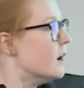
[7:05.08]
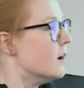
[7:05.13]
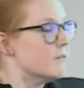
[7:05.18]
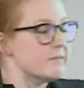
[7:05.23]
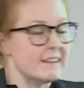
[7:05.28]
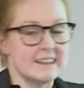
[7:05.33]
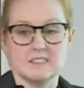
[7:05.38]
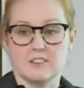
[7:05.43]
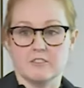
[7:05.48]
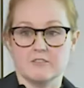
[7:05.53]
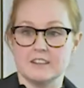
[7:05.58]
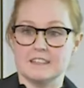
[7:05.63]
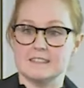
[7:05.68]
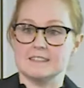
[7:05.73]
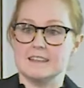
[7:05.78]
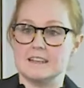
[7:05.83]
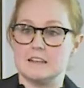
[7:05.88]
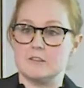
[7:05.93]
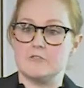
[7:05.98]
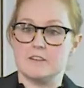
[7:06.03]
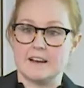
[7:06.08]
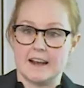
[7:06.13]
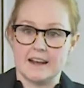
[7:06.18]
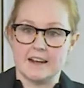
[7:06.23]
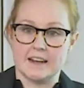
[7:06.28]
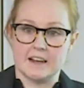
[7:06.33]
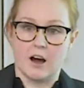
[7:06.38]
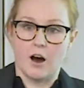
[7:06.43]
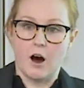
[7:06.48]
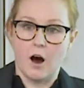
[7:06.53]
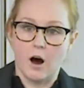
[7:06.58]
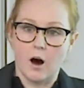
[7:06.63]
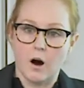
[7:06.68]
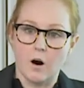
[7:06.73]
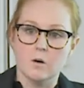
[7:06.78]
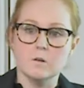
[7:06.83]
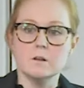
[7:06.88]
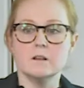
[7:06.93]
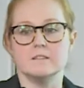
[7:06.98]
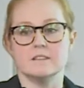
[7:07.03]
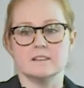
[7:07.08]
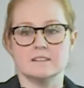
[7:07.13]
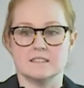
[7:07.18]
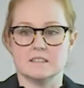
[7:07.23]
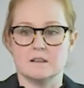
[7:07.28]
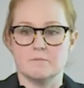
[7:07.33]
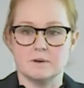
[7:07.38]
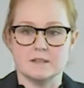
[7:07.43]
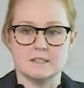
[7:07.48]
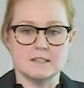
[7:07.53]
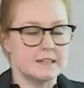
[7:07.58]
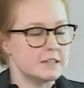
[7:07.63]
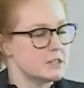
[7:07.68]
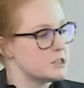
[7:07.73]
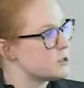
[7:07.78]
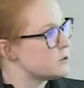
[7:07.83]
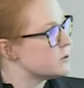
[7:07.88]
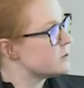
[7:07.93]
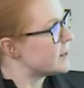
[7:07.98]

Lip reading: That's obviously creating a hole, and there's the potential